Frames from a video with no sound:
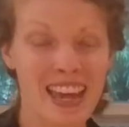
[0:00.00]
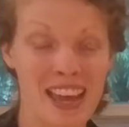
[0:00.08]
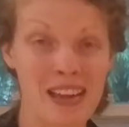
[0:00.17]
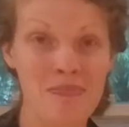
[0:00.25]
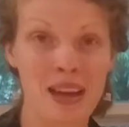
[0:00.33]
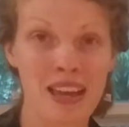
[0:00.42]

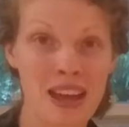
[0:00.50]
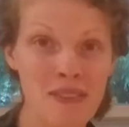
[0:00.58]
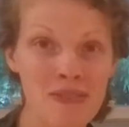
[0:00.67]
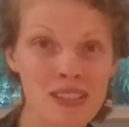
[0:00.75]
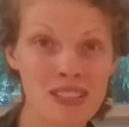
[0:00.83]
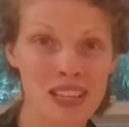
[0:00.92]
And by
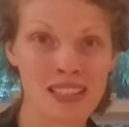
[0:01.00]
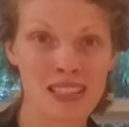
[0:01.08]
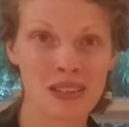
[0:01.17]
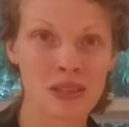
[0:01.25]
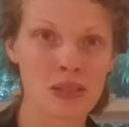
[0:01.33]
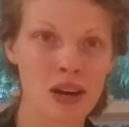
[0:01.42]

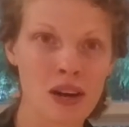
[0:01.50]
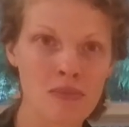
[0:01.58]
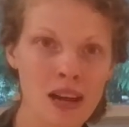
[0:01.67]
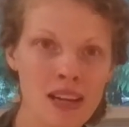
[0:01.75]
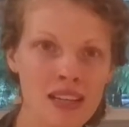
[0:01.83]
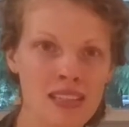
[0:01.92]
emphasizing those
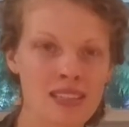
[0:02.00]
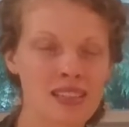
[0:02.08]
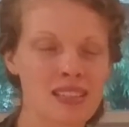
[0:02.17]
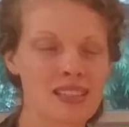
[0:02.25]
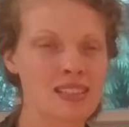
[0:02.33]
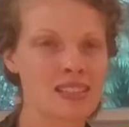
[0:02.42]
harmonics,
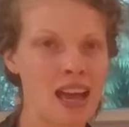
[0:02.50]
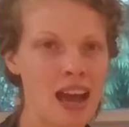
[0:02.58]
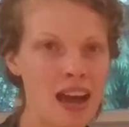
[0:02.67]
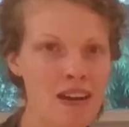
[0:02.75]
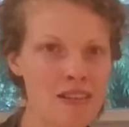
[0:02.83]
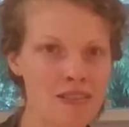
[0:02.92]
the
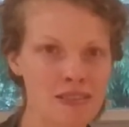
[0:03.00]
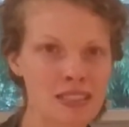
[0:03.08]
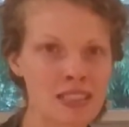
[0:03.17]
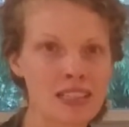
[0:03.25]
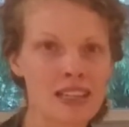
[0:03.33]
sound